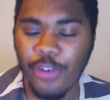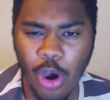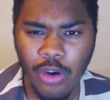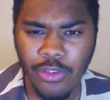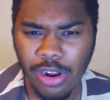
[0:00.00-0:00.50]

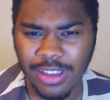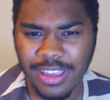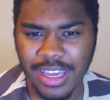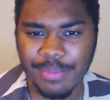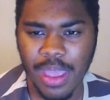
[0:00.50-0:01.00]
overall the
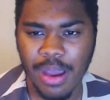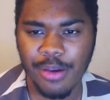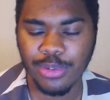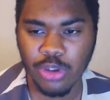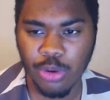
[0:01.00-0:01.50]
game,
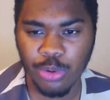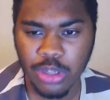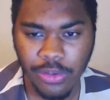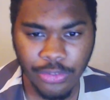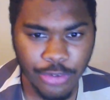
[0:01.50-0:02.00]
we
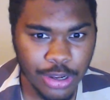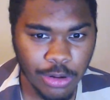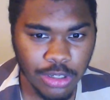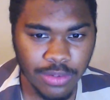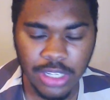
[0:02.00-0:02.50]
scored 3 goals,
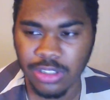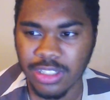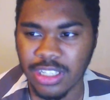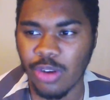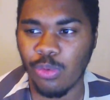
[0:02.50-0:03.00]
obviously
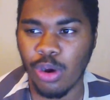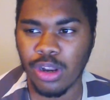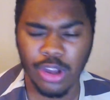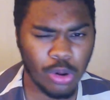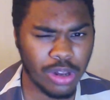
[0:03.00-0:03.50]
conceded 1. The
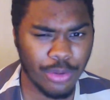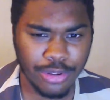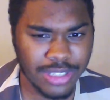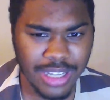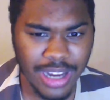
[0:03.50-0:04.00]
goal that we
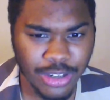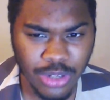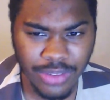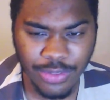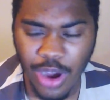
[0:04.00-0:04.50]
conceded, I don't
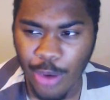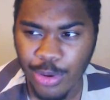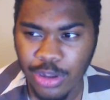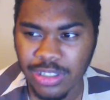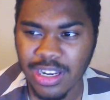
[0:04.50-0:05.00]
even know how we
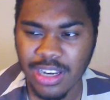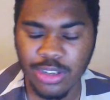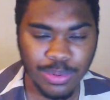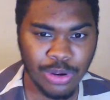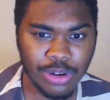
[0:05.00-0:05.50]
conceded it, to be
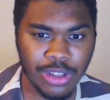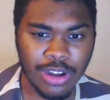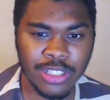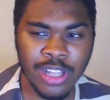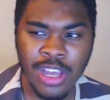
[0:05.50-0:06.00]
totally
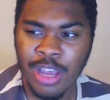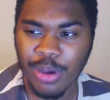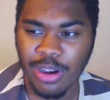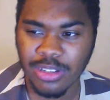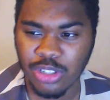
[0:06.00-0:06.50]
honest,
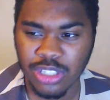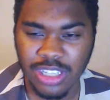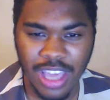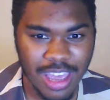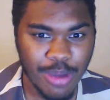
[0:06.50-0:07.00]
because it just
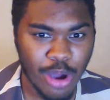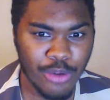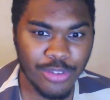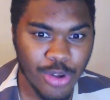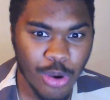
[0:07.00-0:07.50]
came out of
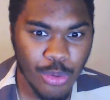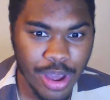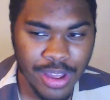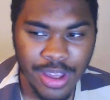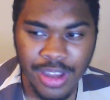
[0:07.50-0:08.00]
nowhere.
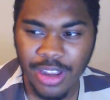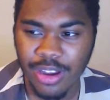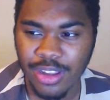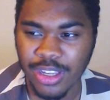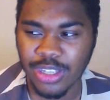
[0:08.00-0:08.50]
You know,
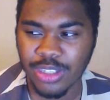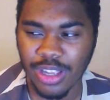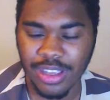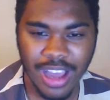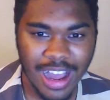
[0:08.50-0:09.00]
it's
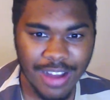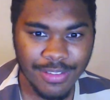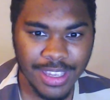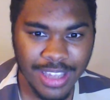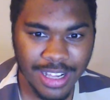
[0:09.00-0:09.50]
like
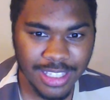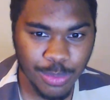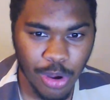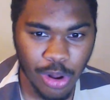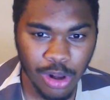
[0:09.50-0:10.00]
Javi gets the
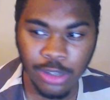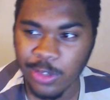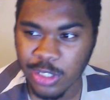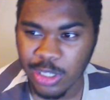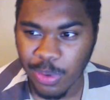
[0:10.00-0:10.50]
ball,
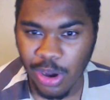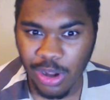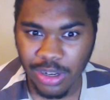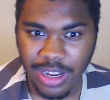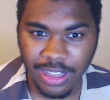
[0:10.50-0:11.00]
loses the ball, and
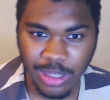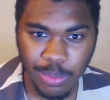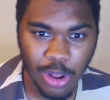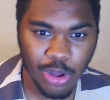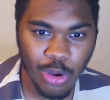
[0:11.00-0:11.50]
then like the
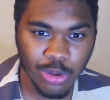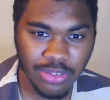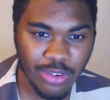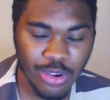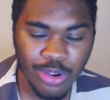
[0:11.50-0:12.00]
ball goes
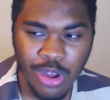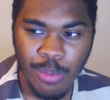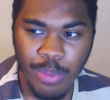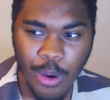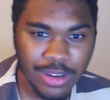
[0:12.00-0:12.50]
through.
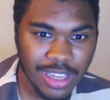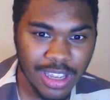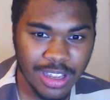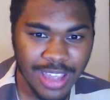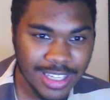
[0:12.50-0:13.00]

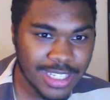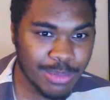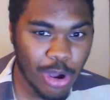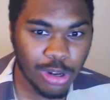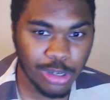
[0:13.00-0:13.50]
Boateng gets the
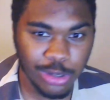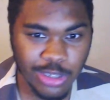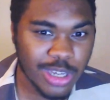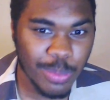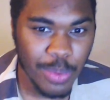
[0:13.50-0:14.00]
ball, loses
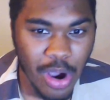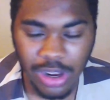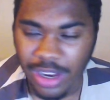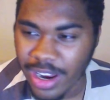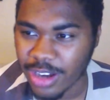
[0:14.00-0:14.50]
the ball,
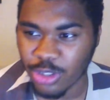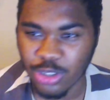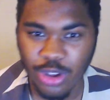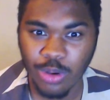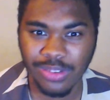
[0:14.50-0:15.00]
and then it just
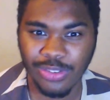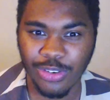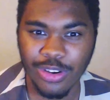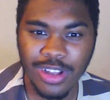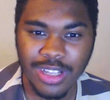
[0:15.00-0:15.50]
goes
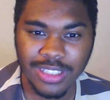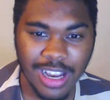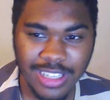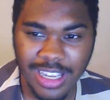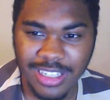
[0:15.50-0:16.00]
through.
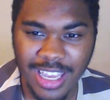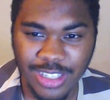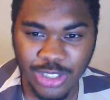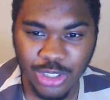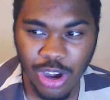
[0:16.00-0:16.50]
Zalazai takes a
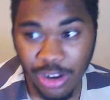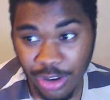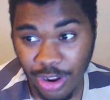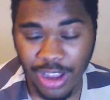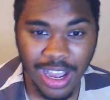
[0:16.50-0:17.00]
shot, and
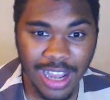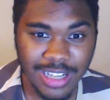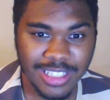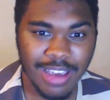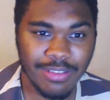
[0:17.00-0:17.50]
Neuer can't
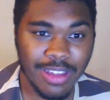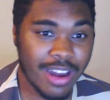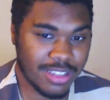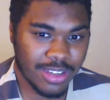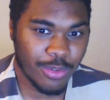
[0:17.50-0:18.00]
save that, and
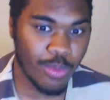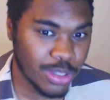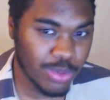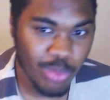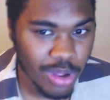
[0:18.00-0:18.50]
it's
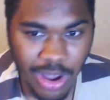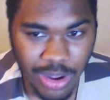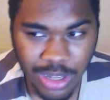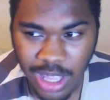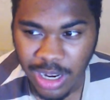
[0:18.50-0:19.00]
you know,
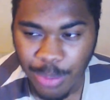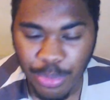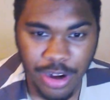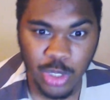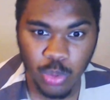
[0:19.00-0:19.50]
at that
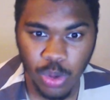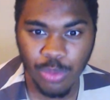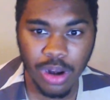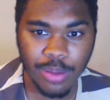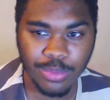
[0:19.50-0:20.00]
point it's
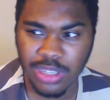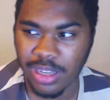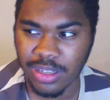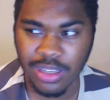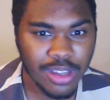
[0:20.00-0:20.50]
1-1. I'm just
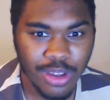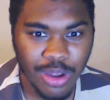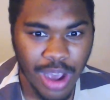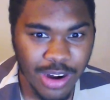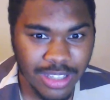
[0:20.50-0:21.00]
like,
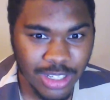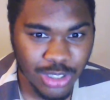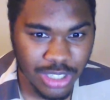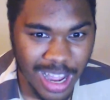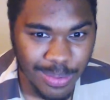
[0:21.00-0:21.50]
how did this
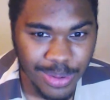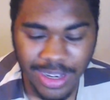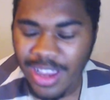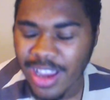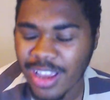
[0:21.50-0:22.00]
just happen?
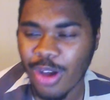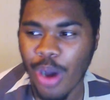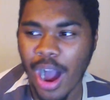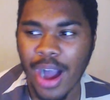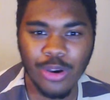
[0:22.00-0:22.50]
You know,
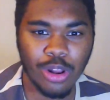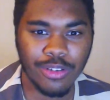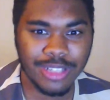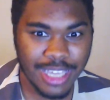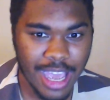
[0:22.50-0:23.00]
our goal
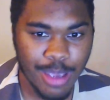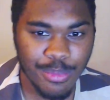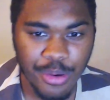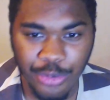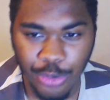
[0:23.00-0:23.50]
obviously came
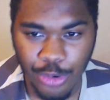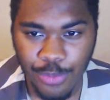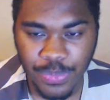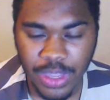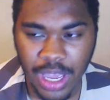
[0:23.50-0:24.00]
through
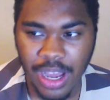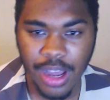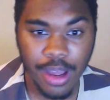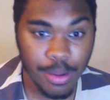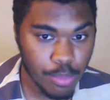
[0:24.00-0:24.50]

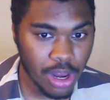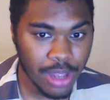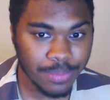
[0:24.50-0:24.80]
Müller,